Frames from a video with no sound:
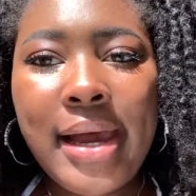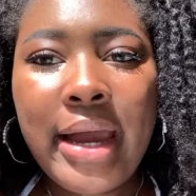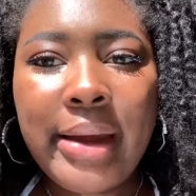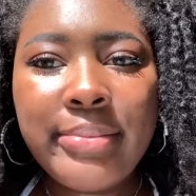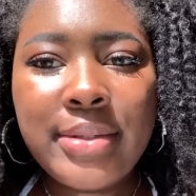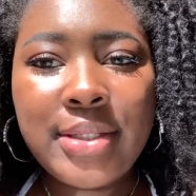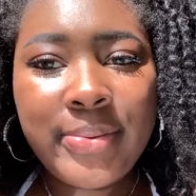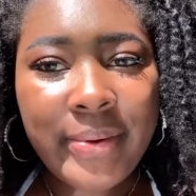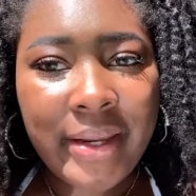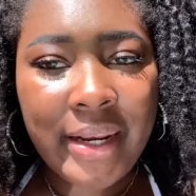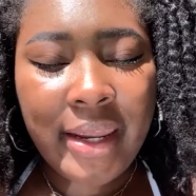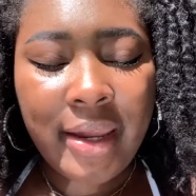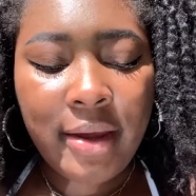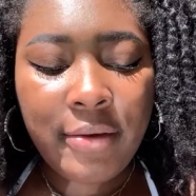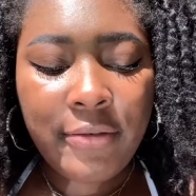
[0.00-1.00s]
I'm just
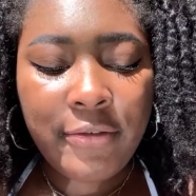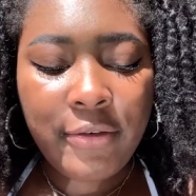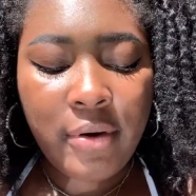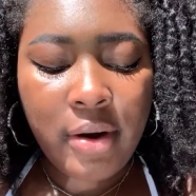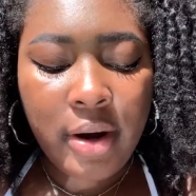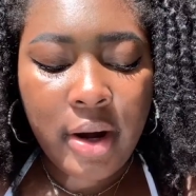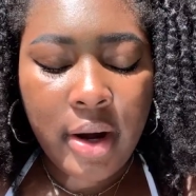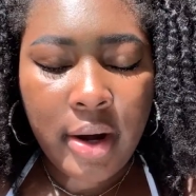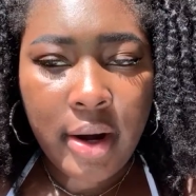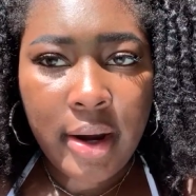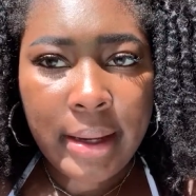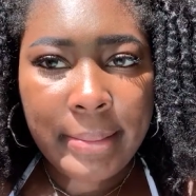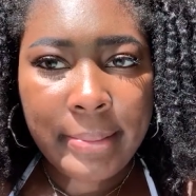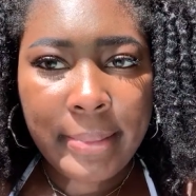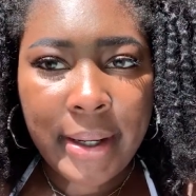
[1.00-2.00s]
waiting for
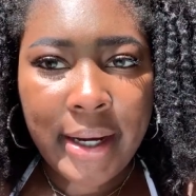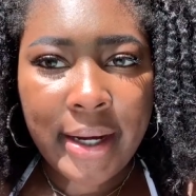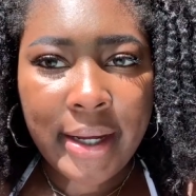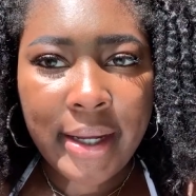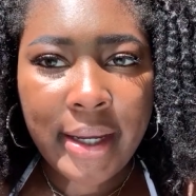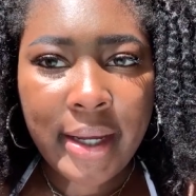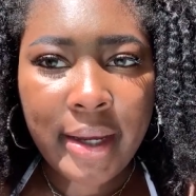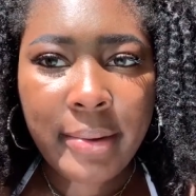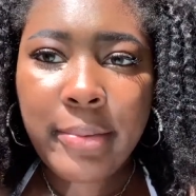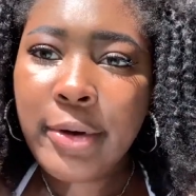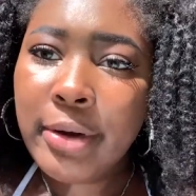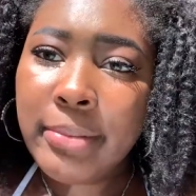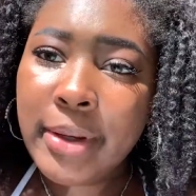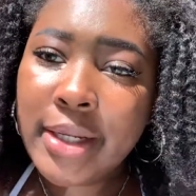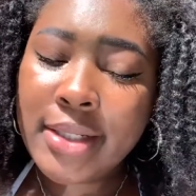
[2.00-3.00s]
my
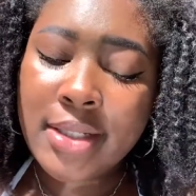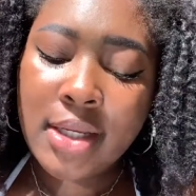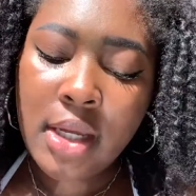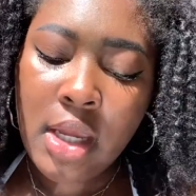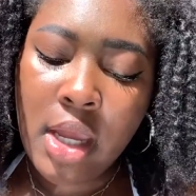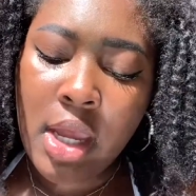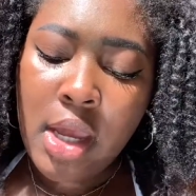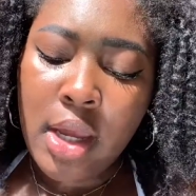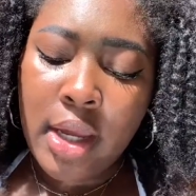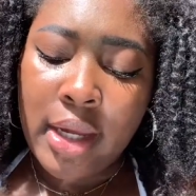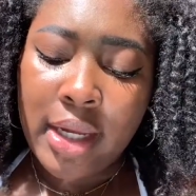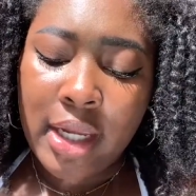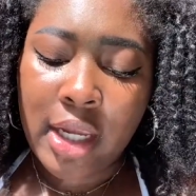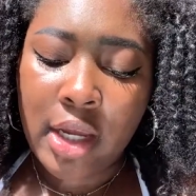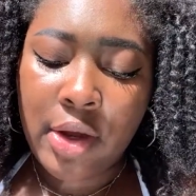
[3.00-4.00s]
appointment. I
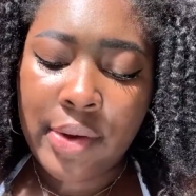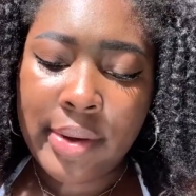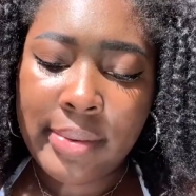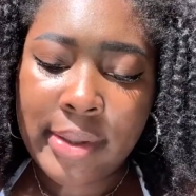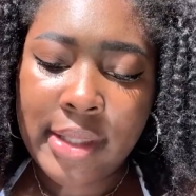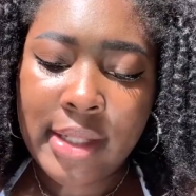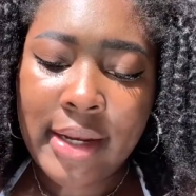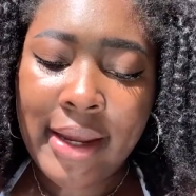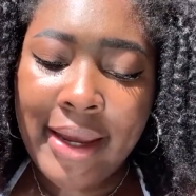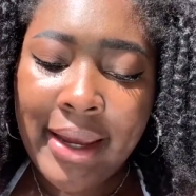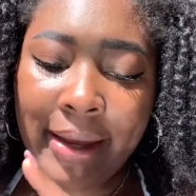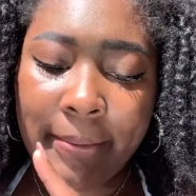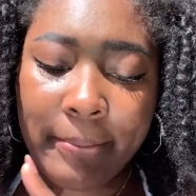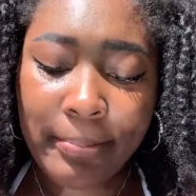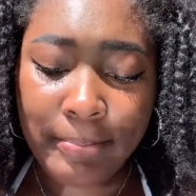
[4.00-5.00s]
can get going with the
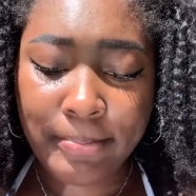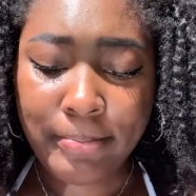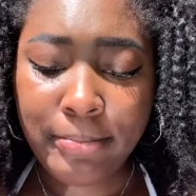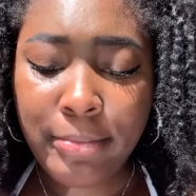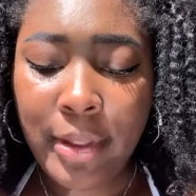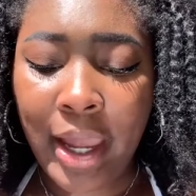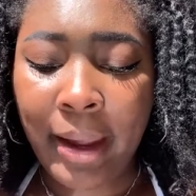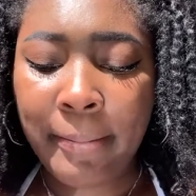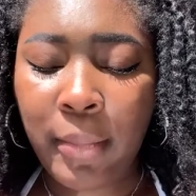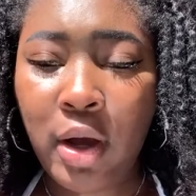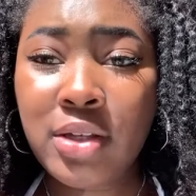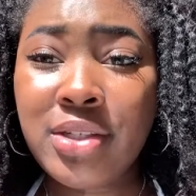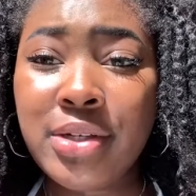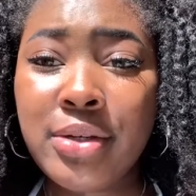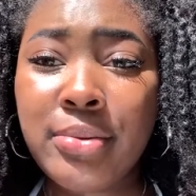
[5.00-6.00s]
day. I'm
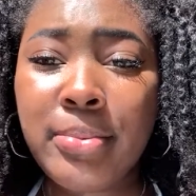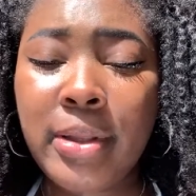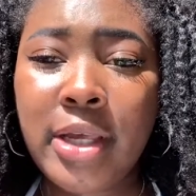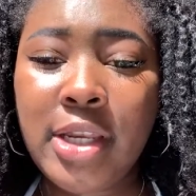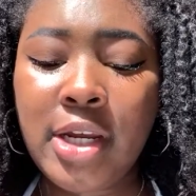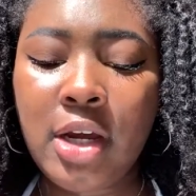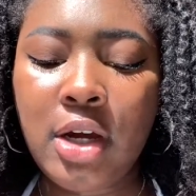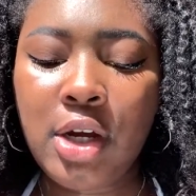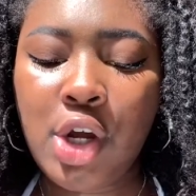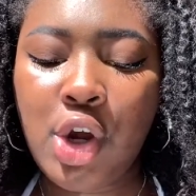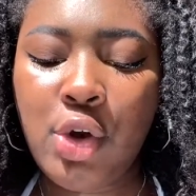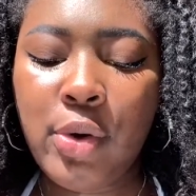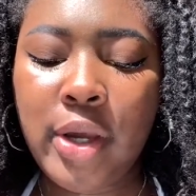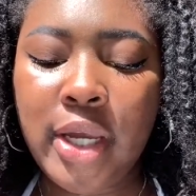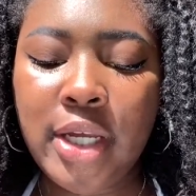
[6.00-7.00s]
also planning on
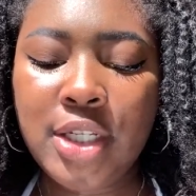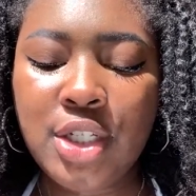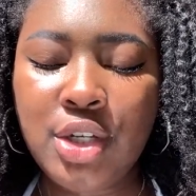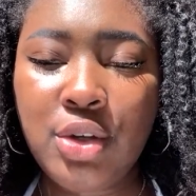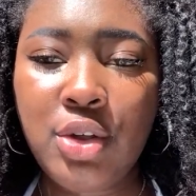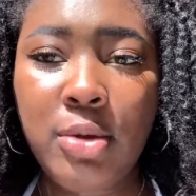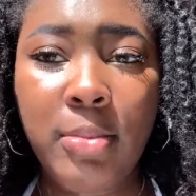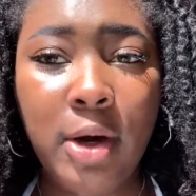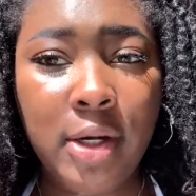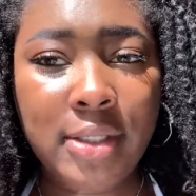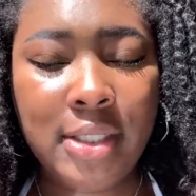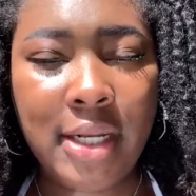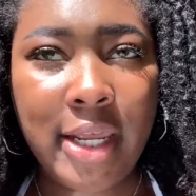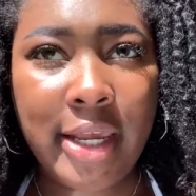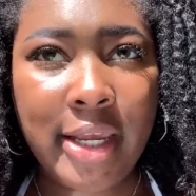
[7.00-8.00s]
going to the mall
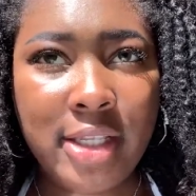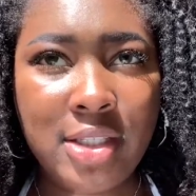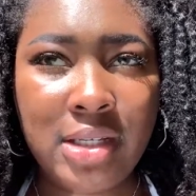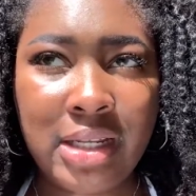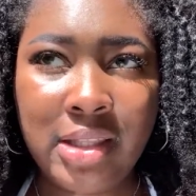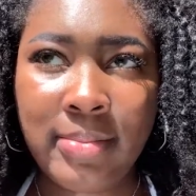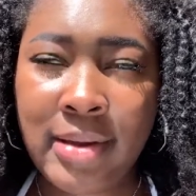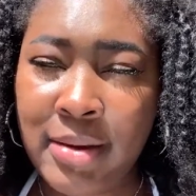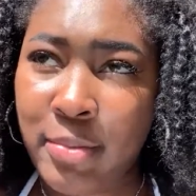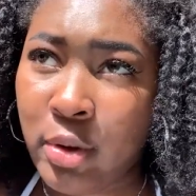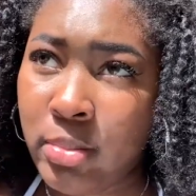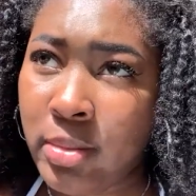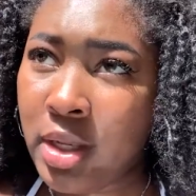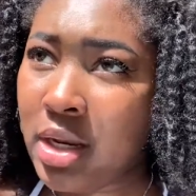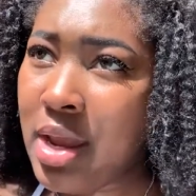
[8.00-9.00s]
today. So after my
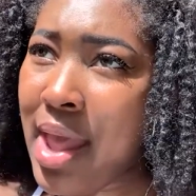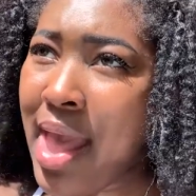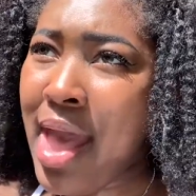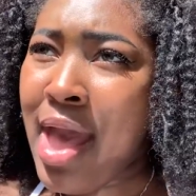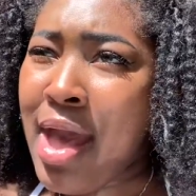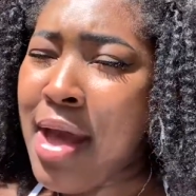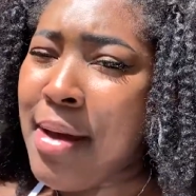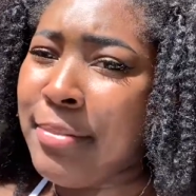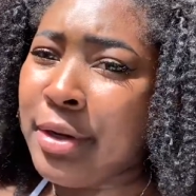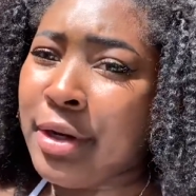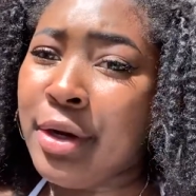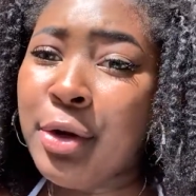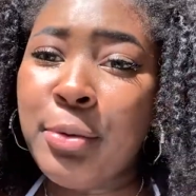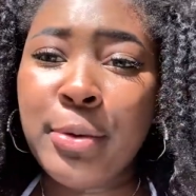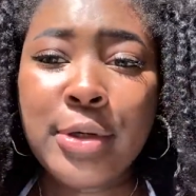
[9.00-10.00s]
appointment, I'm
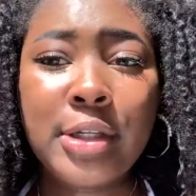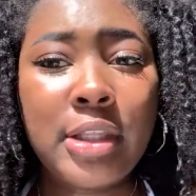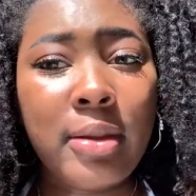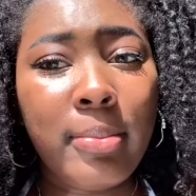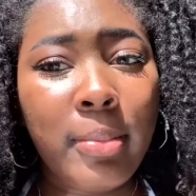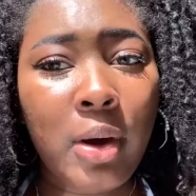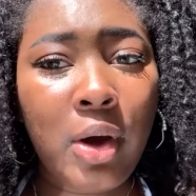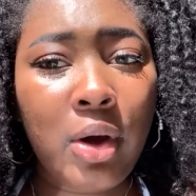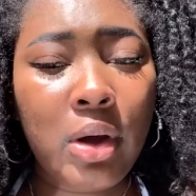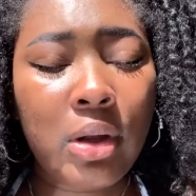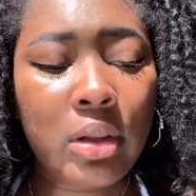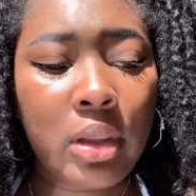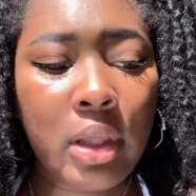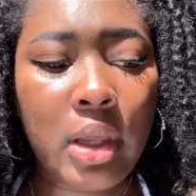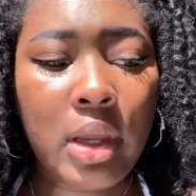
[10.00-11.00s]
gonna Uber to the
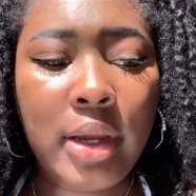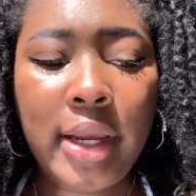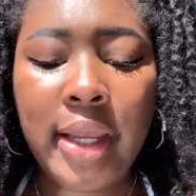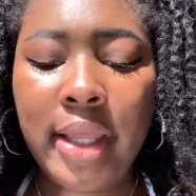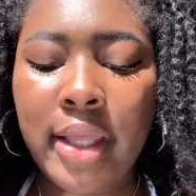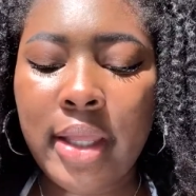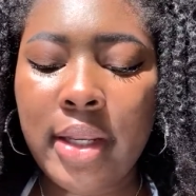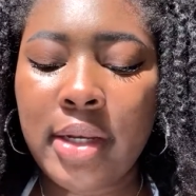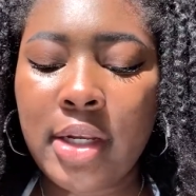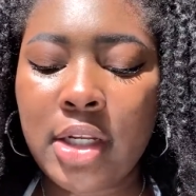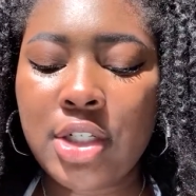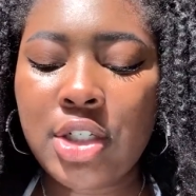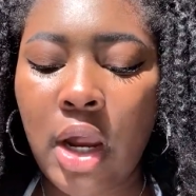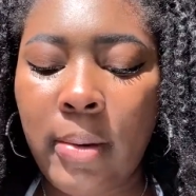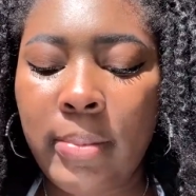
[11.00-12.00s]
mall and
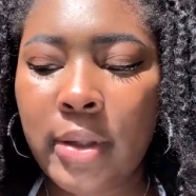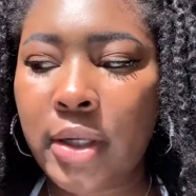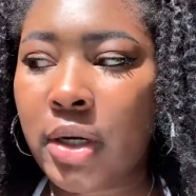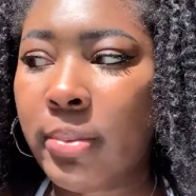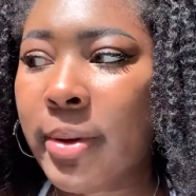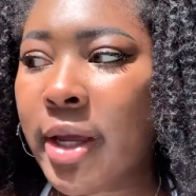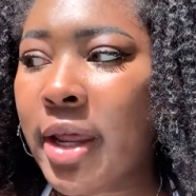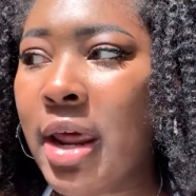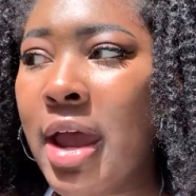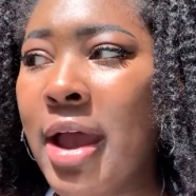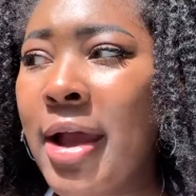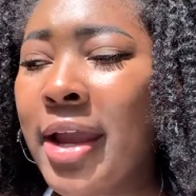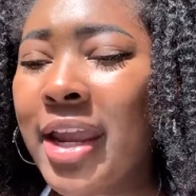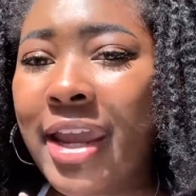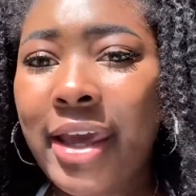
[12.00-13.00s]
shop a little bit.
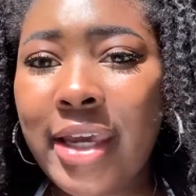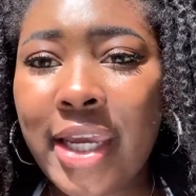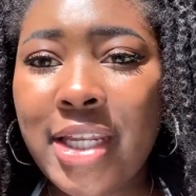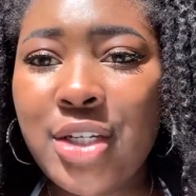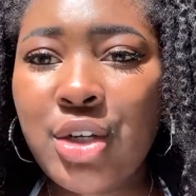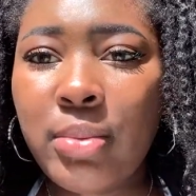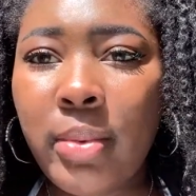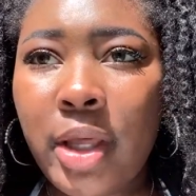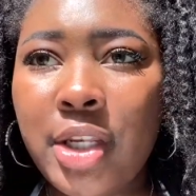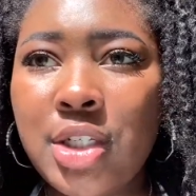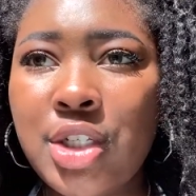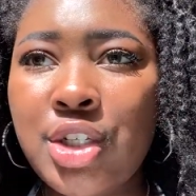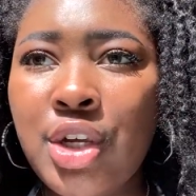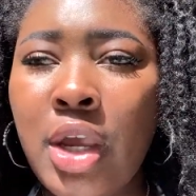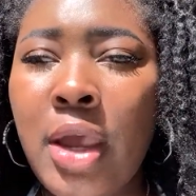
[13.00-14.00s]
Can't get too
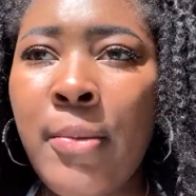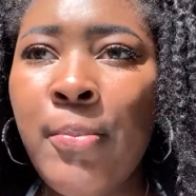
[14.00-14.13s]
much.